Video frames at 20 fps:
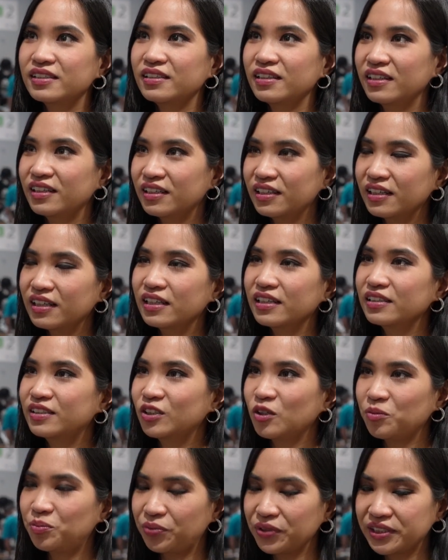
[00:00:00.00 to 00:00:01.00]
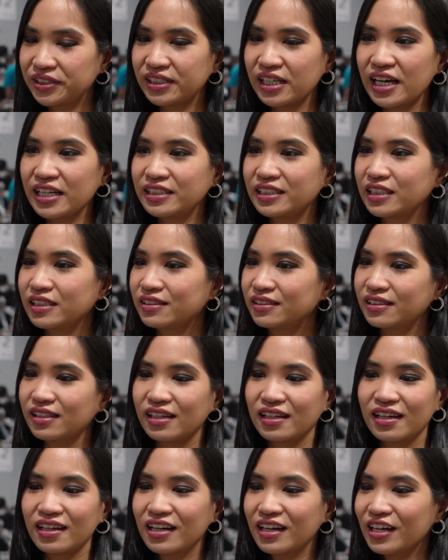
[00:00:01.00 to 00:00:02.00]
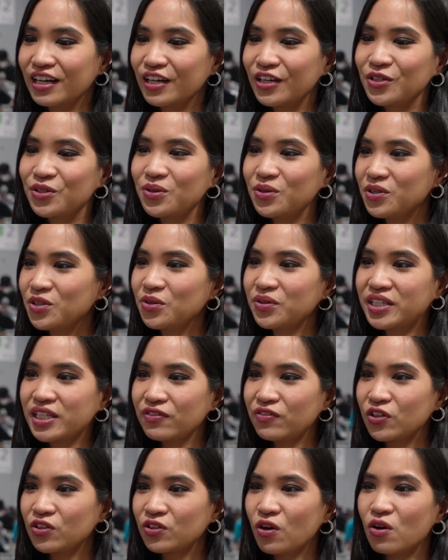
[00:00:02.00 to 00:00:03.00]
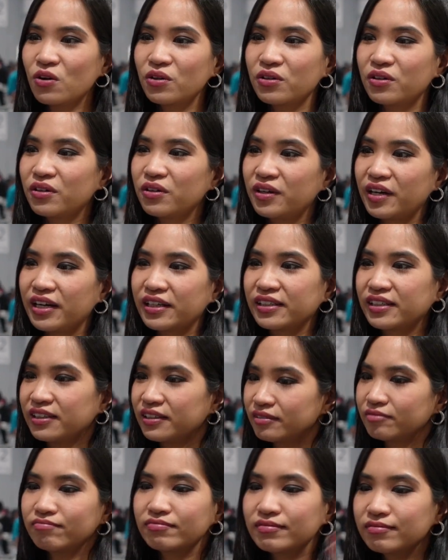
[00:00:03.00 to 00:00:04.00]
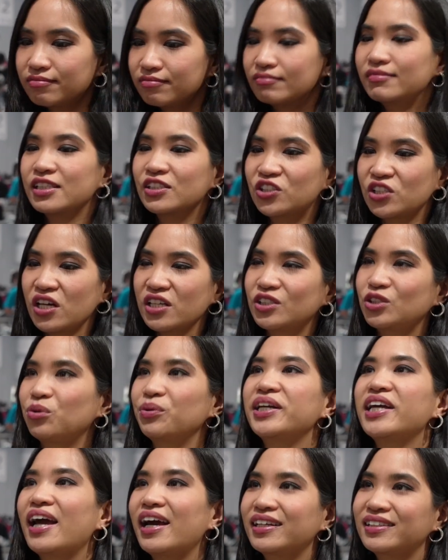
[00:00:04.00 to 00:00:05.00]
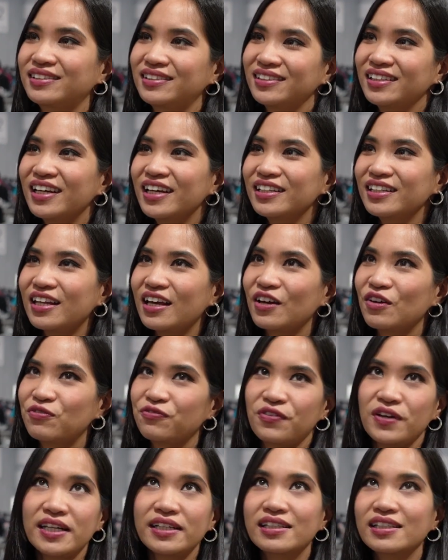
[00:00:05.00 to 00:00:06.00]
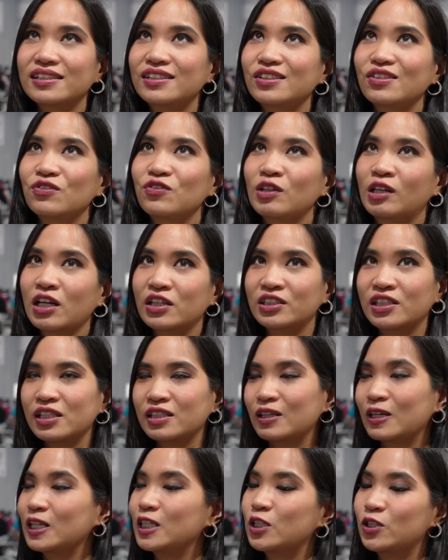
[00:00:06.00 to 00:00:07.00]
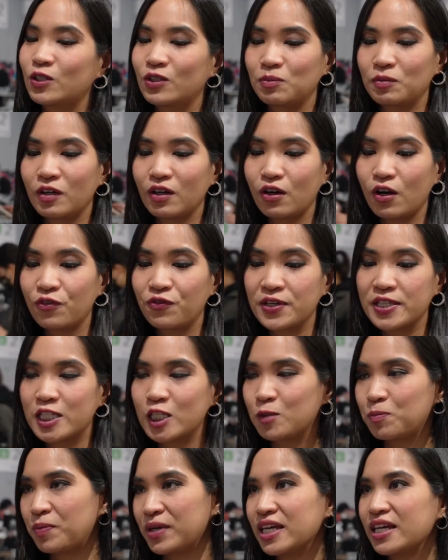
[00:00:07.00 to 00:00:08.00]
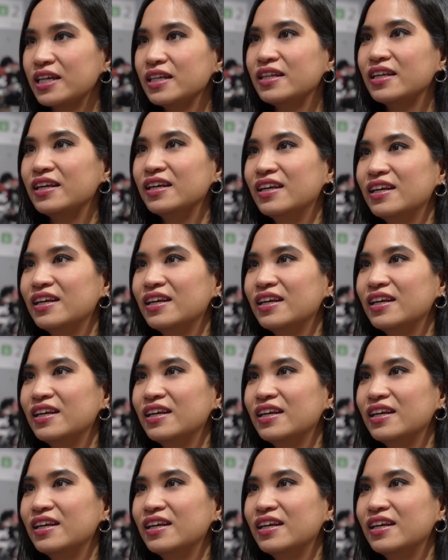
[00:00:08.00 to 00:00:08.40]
Yeah, it's so precise. It's you give an order and it just reacts. And I think it's because of its speed.